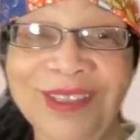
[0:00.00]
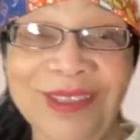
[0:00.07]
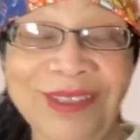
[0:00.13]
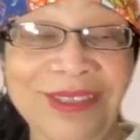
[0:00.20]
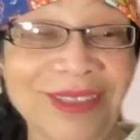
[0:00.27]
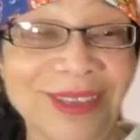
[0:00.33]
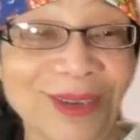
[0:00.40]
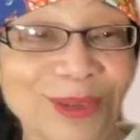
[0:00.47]

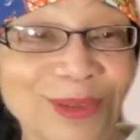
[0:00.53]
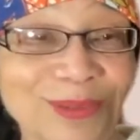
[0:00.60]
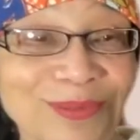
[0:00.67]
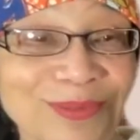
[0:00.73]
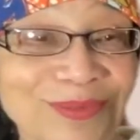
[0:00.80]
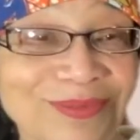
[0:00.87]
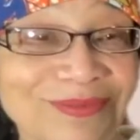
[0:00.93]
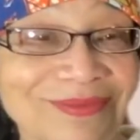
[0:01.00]
So
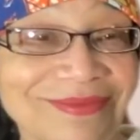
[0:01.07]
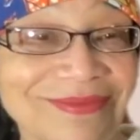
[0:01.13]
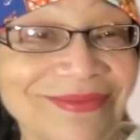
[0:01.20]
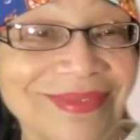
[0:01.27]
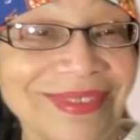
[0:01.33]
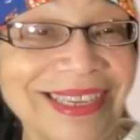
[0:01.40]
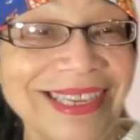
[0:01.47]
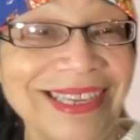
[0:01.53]

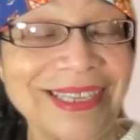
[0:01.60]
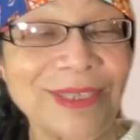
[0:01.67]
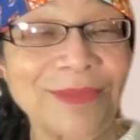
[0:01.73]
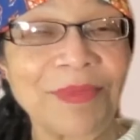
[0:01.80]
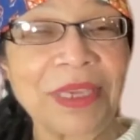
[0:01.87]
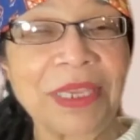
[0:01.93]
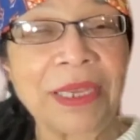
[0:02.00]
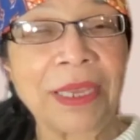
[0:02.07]
it has
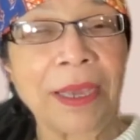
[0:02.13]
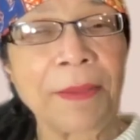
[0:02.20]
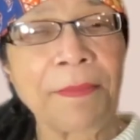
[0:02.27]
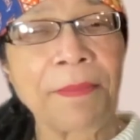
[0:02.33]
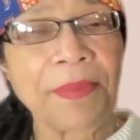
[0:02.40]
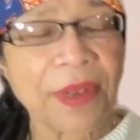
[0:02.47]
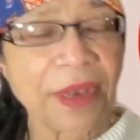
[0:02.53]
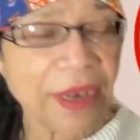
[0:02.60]
been a
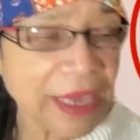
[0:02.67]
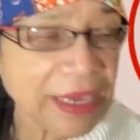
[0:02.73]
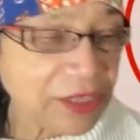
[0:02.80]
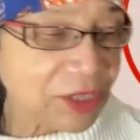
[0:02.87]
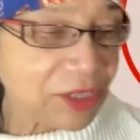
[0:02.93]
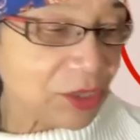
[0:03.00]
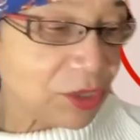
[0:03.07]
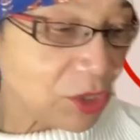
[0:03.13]

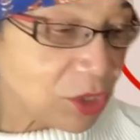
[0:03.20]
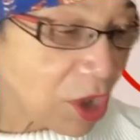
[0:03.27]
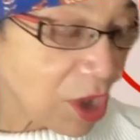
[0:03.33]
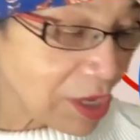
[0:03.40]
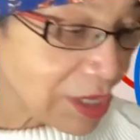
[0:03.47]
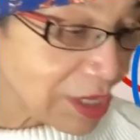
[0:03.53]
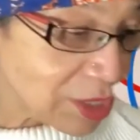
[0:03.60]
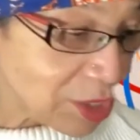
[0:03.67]
pleasure
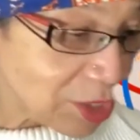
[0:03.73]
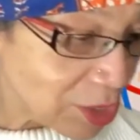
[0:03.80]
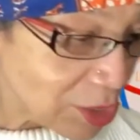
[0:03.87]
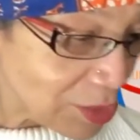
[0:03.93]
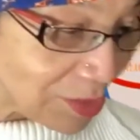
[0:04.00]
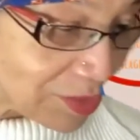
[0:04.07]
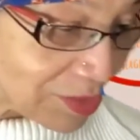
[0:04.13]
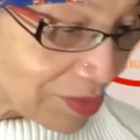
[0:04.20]
talking to
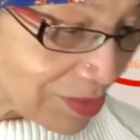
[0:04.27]
you.